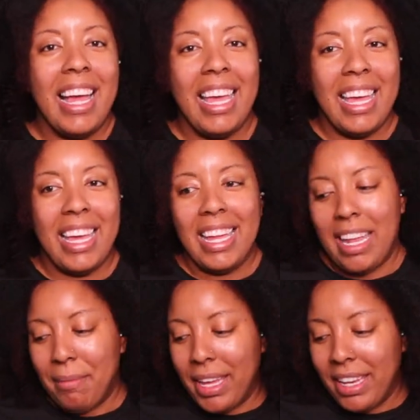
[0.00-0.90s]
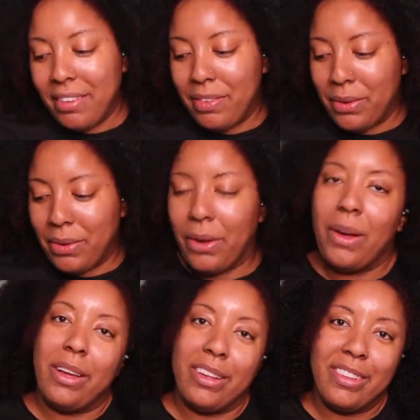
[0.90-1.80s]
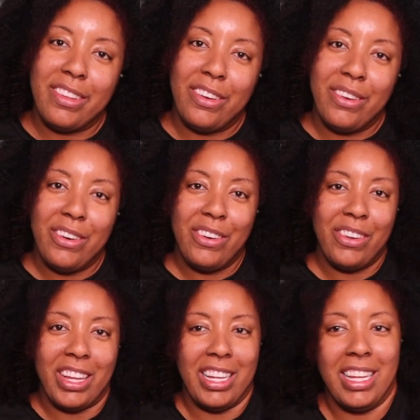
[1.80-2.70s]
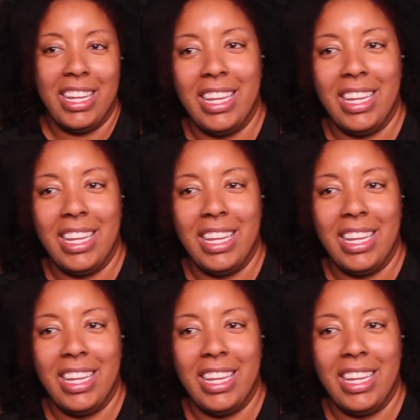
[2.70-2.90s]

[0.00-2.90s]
and I'm getting a phone call, so hold on.